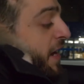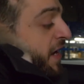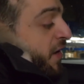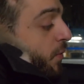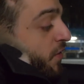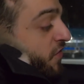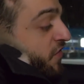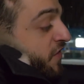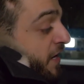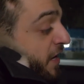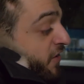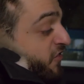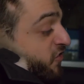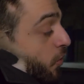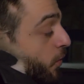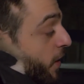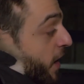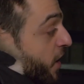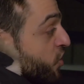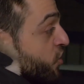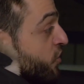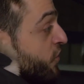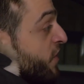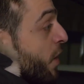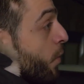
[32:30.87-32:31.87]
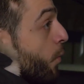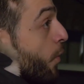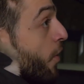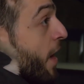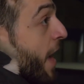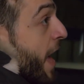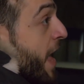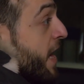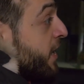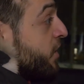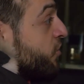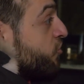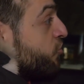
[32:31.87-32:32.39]
anyways, the next location that we're
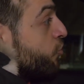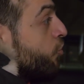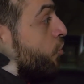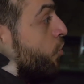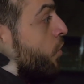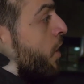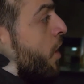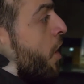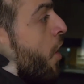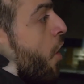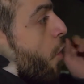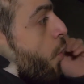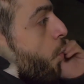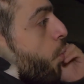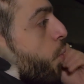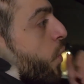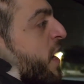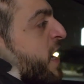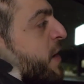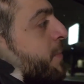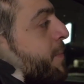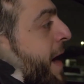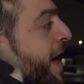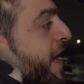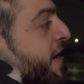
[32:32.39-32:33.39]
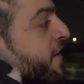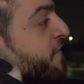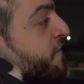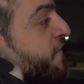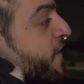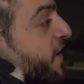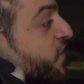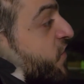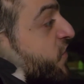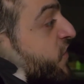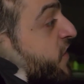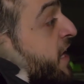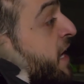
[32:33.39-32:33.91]
heading to, we
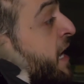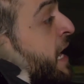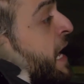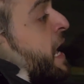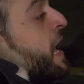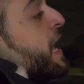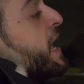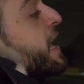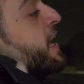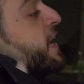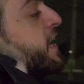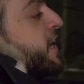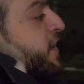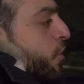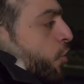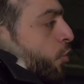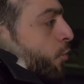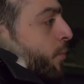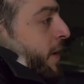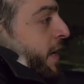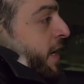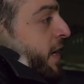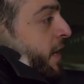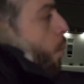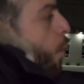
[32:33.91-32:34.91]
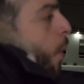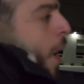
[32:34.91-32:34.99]
manifested human.